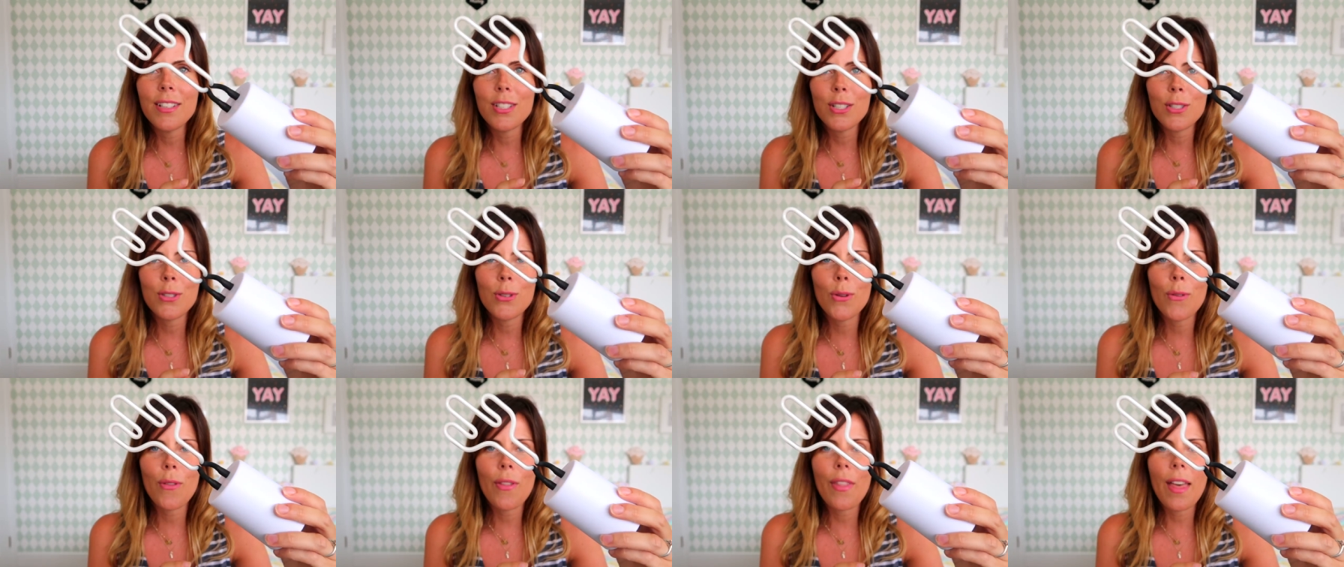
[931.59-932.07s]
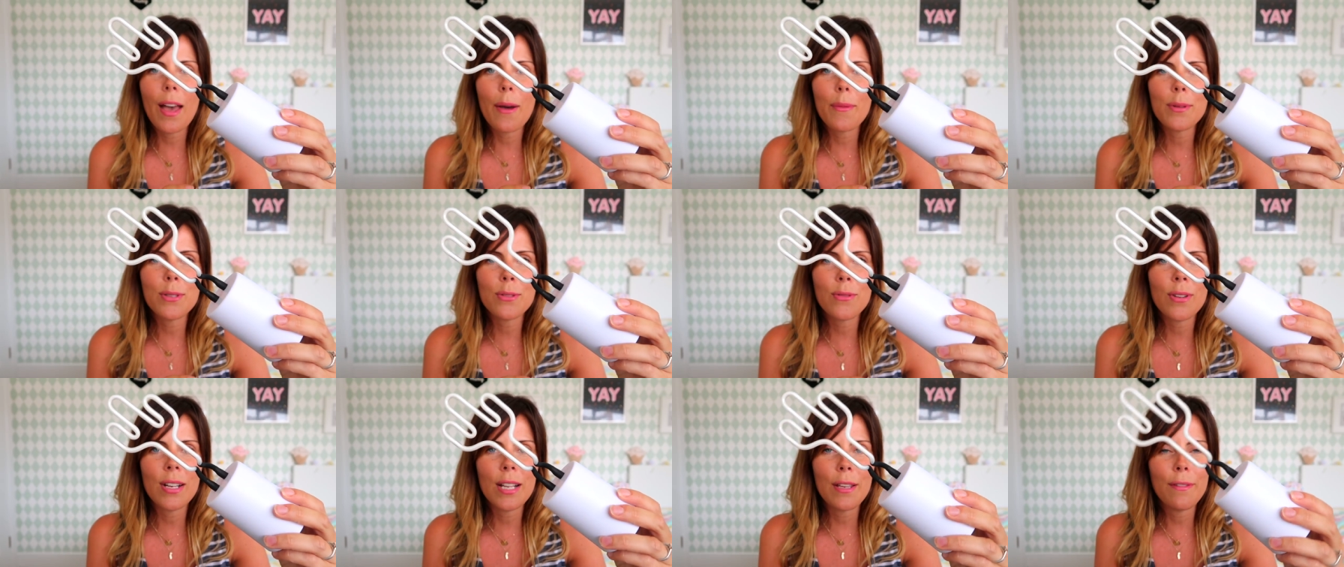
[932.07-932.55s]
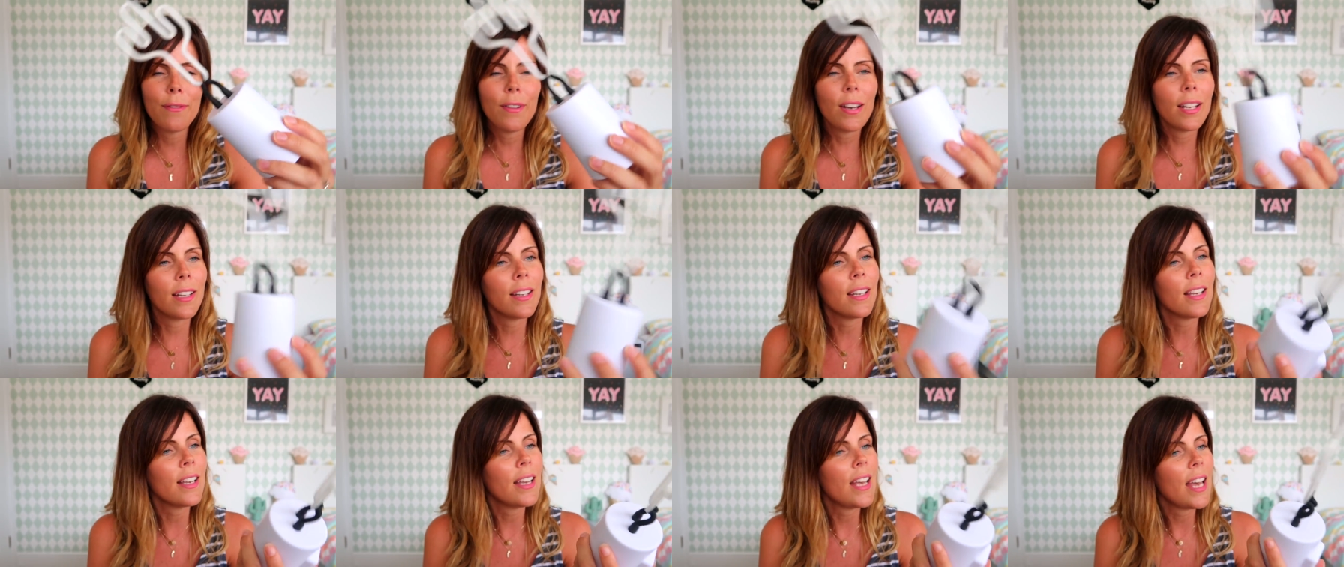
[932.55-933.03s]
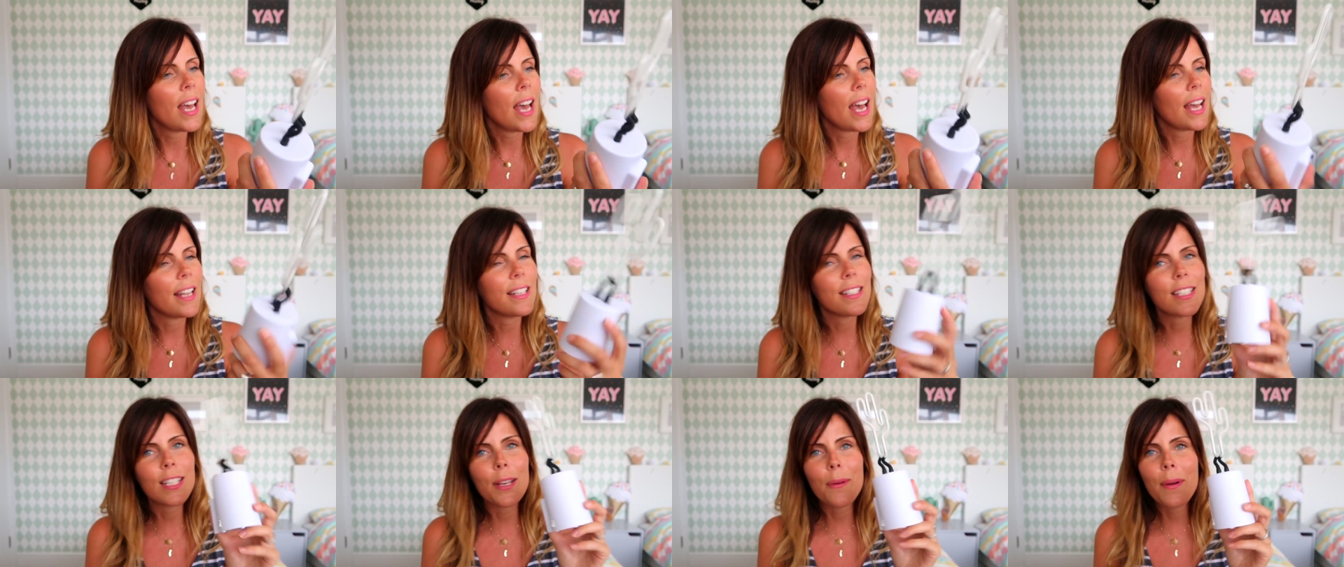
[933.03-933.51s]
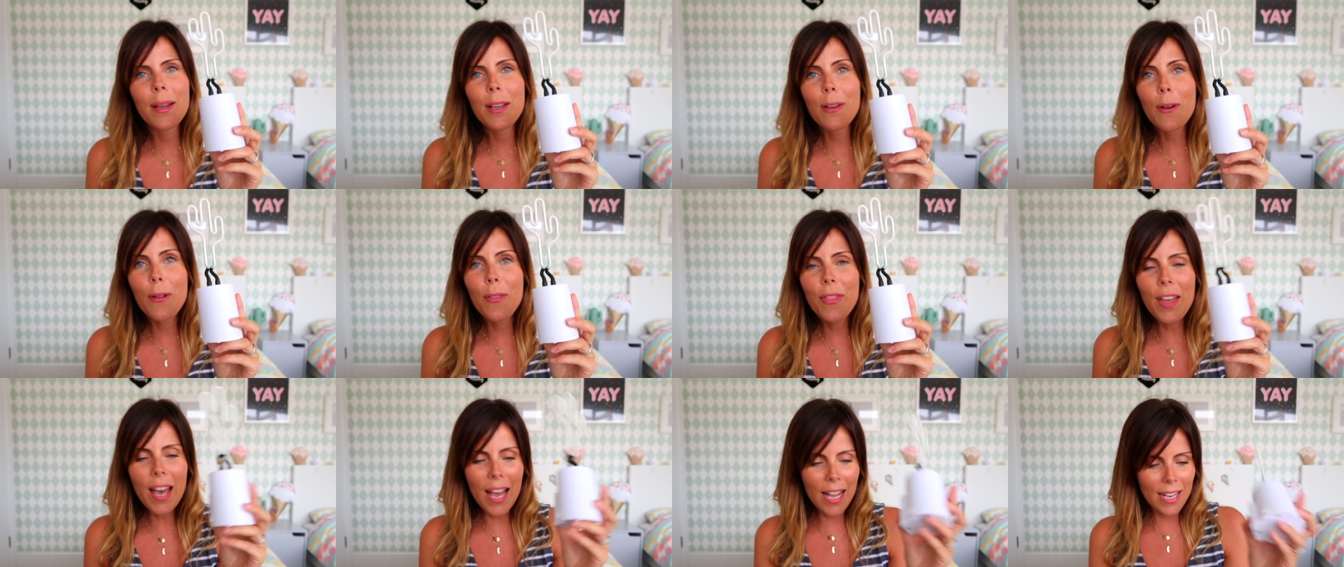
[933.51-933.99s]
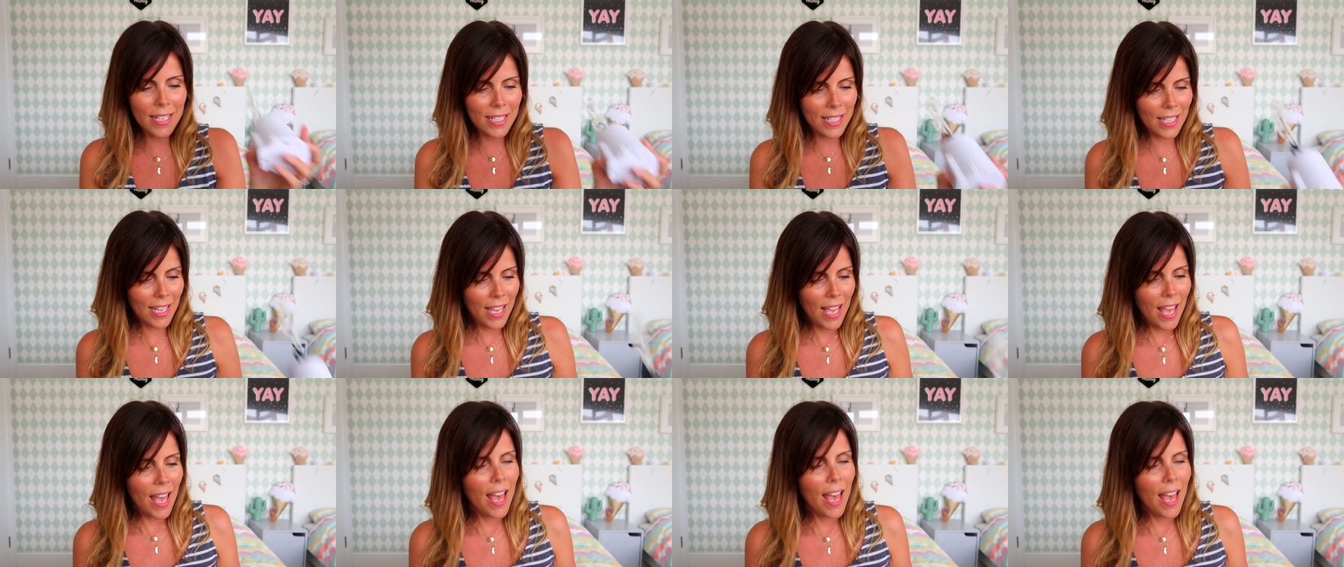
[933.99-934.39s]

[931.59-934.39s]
just thought that that was really fun. And so I got that.